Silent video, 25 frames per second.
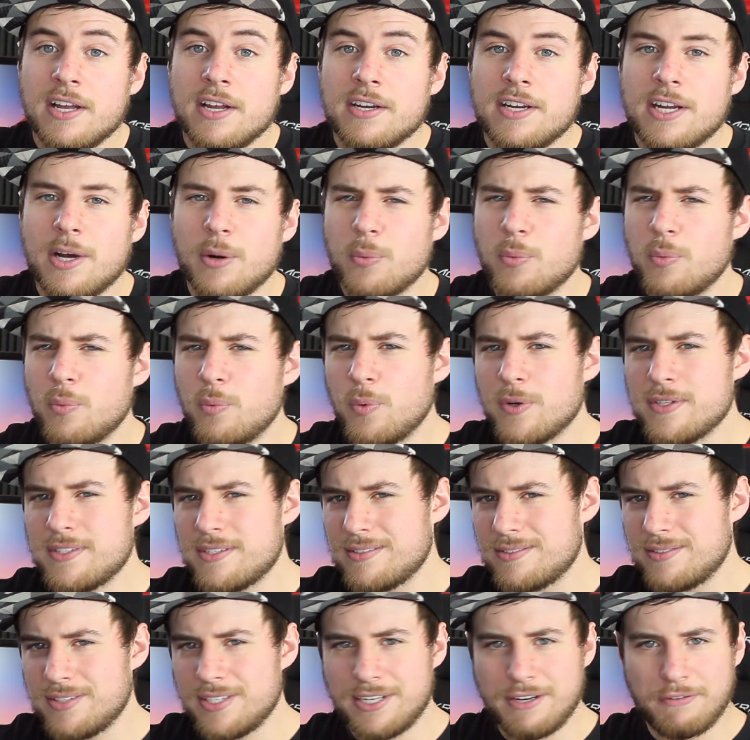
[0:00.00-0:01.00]
Now,
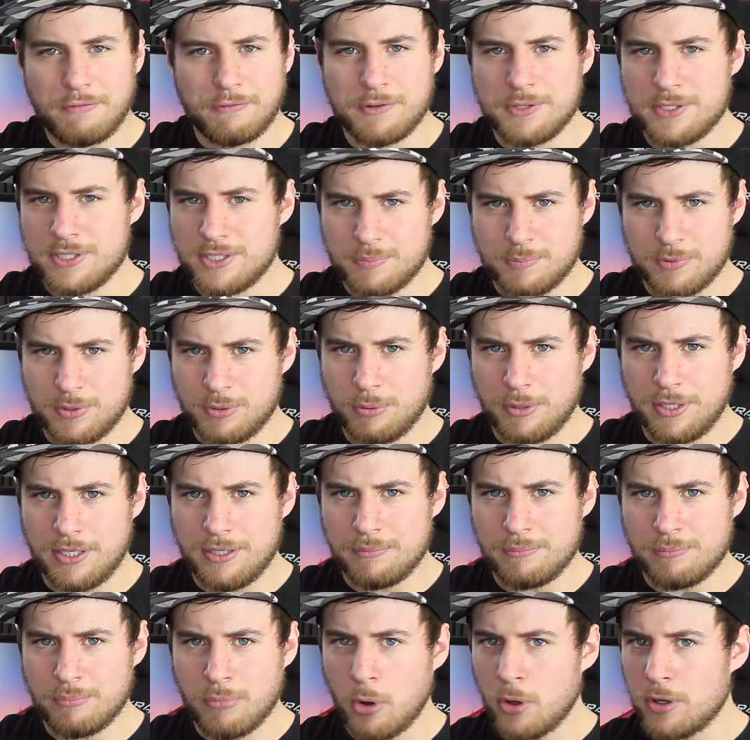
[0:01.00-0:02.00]
what's the difference
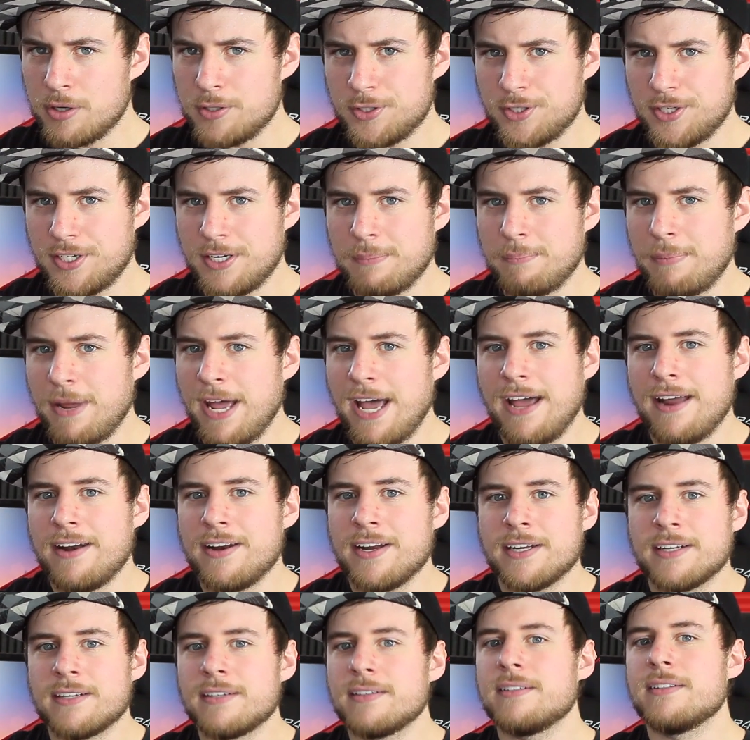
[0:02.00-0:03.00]
between margin and
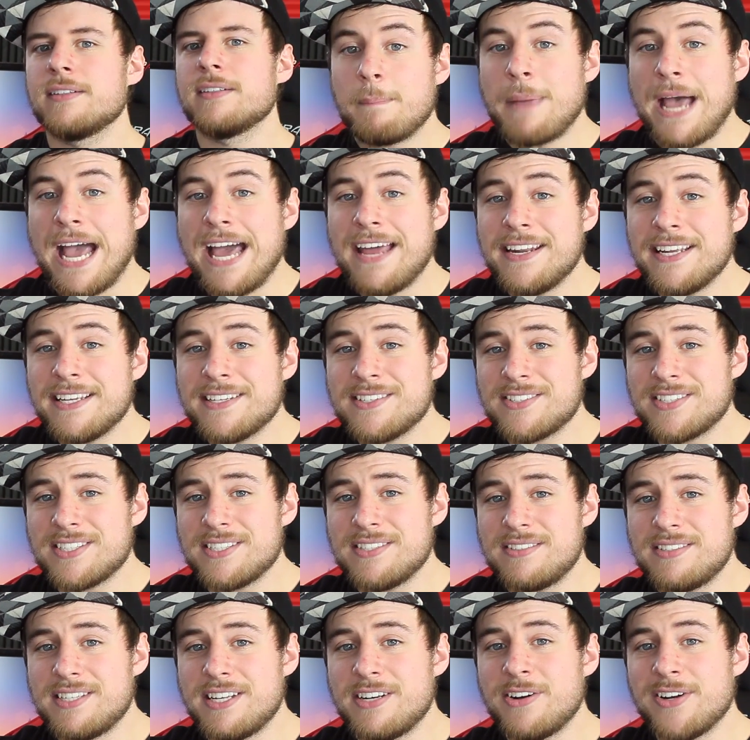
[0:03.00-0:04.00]
padding? Padding is
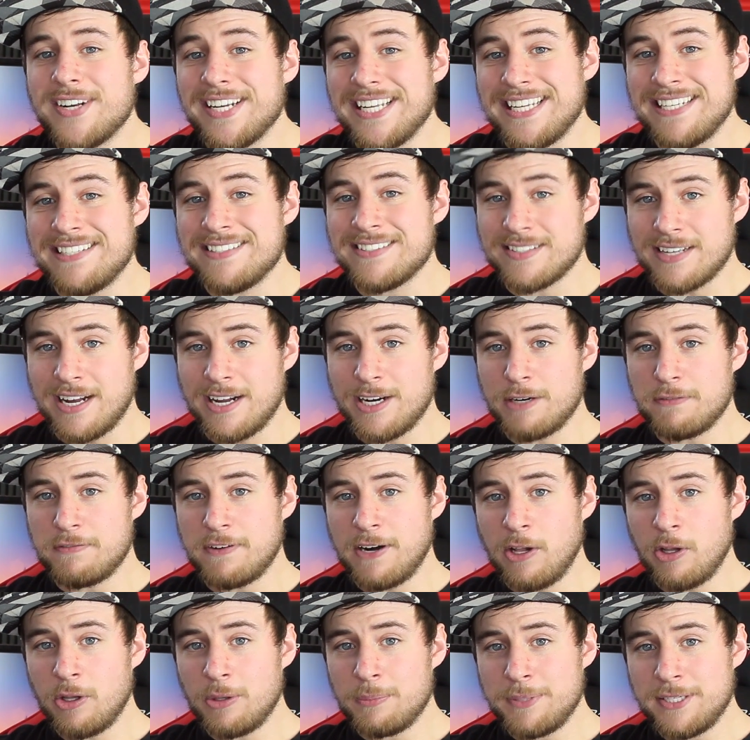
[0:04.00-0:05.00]
considered inside of our
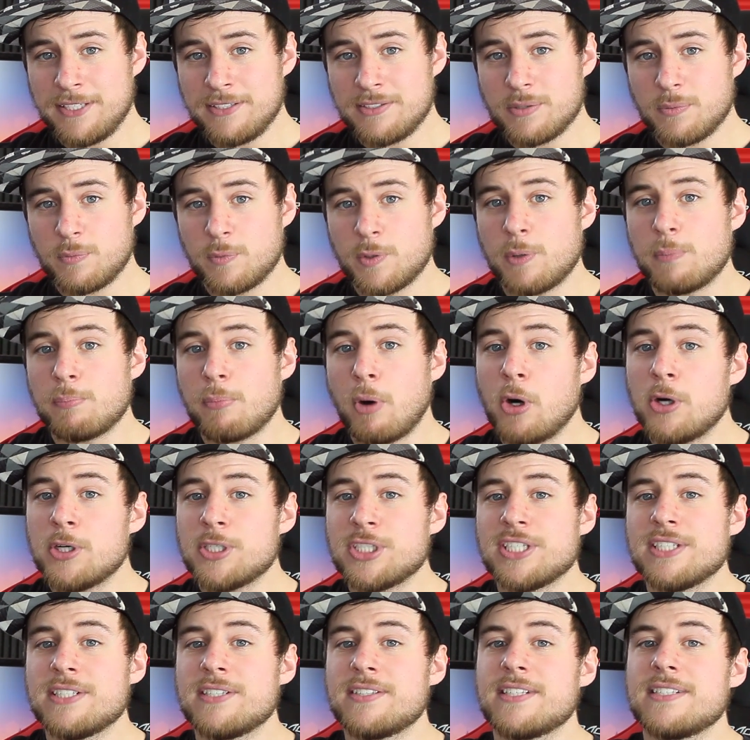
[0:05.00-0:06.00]
element, while
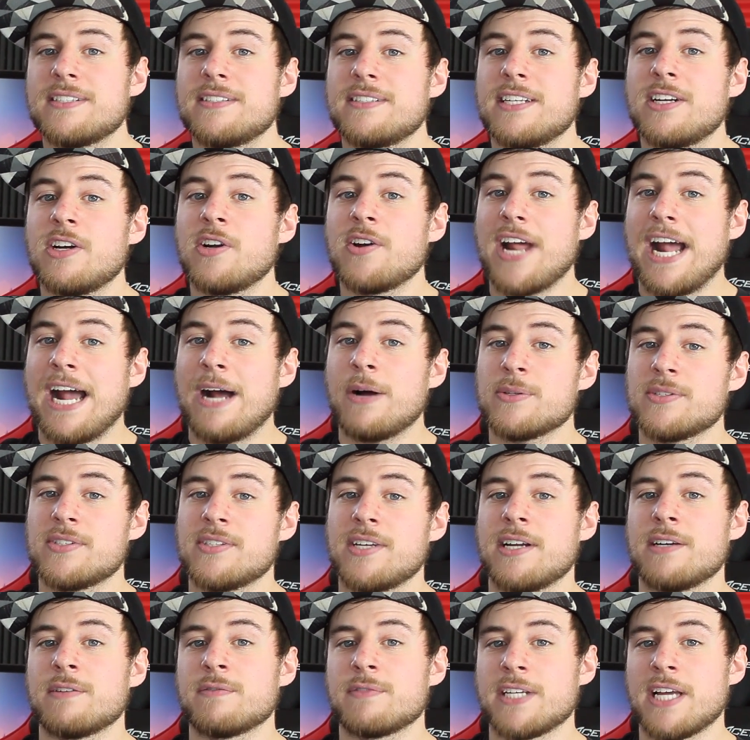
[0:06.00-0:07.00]
margin is considered
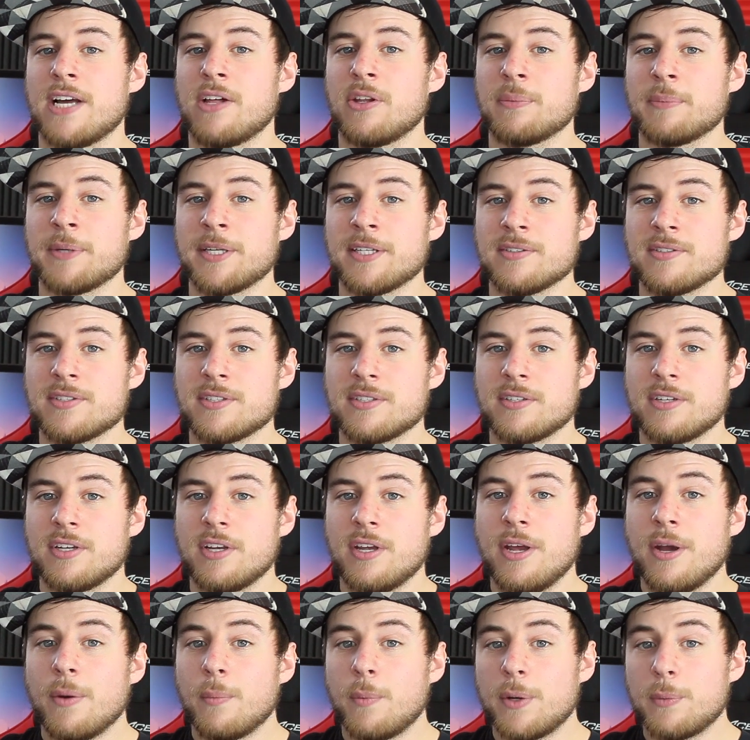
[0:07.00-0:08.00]
outside of the element.
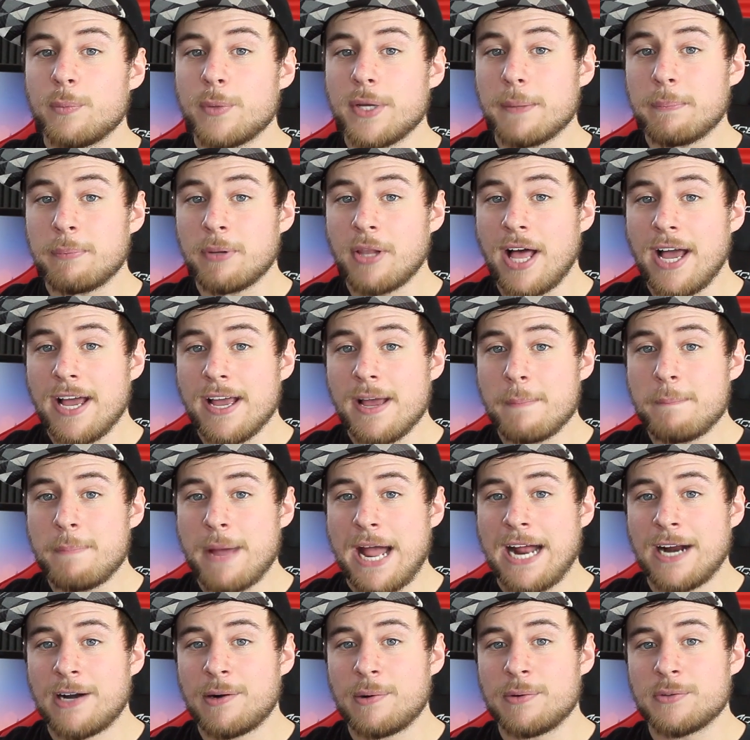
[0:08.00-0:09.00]
When we apply a
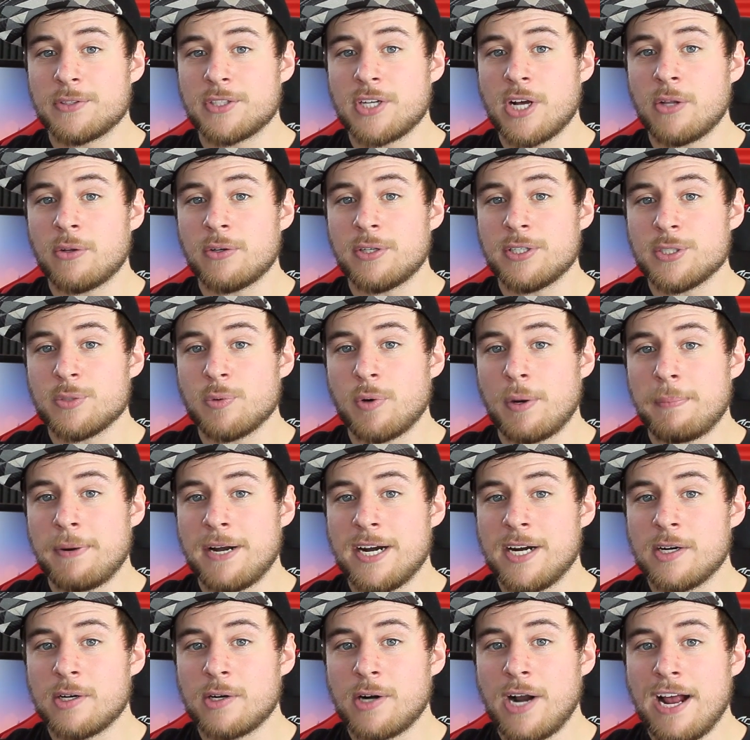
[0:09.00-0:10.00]
background color to our
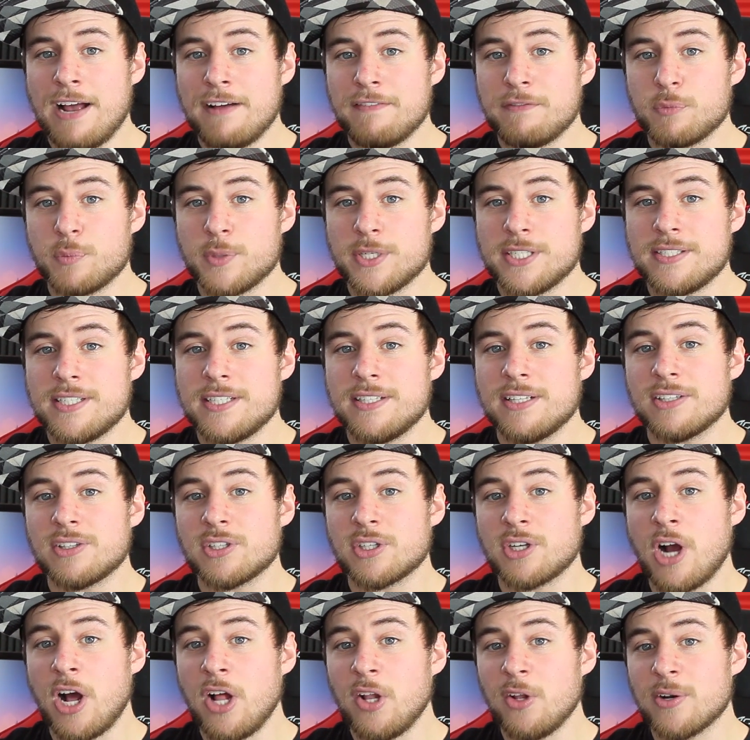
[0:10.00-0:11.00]
paragraph, we see that the
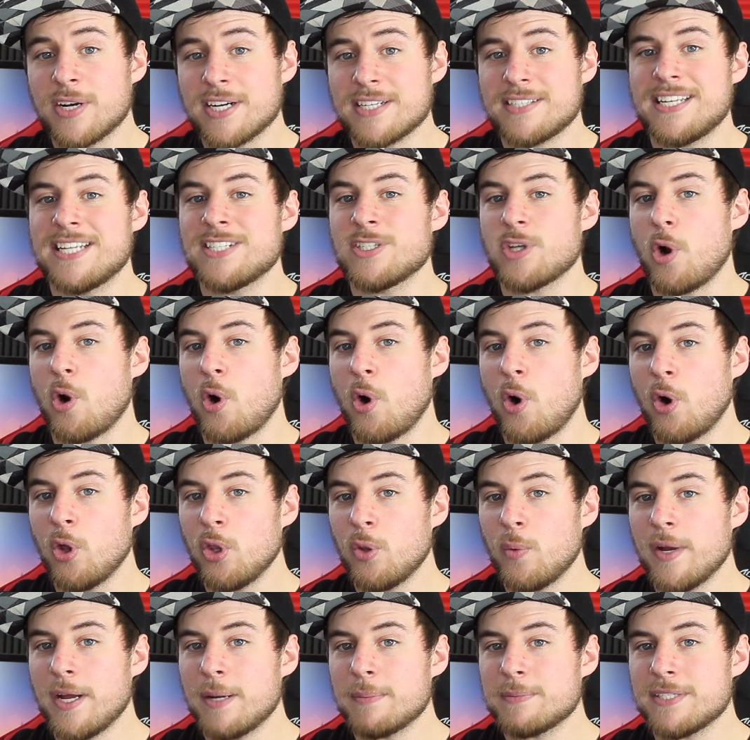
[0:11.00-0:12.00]
color extends all
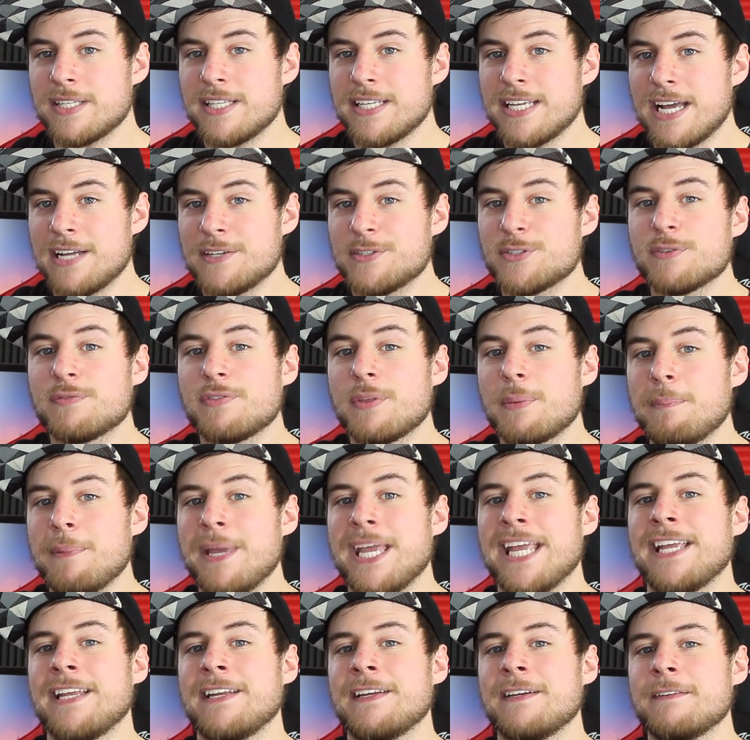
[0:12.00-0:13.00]
the way up to the edge of the
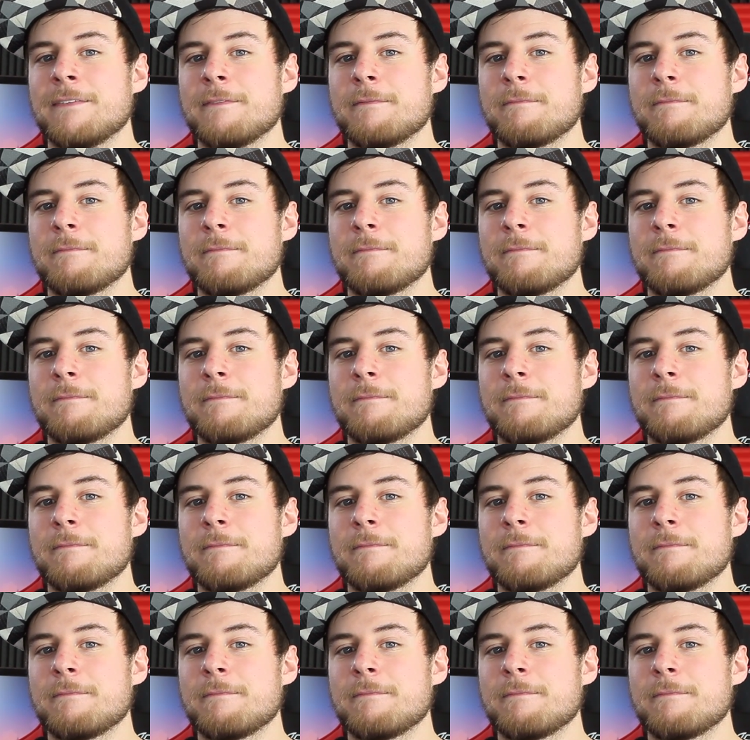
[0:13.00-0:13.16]
main.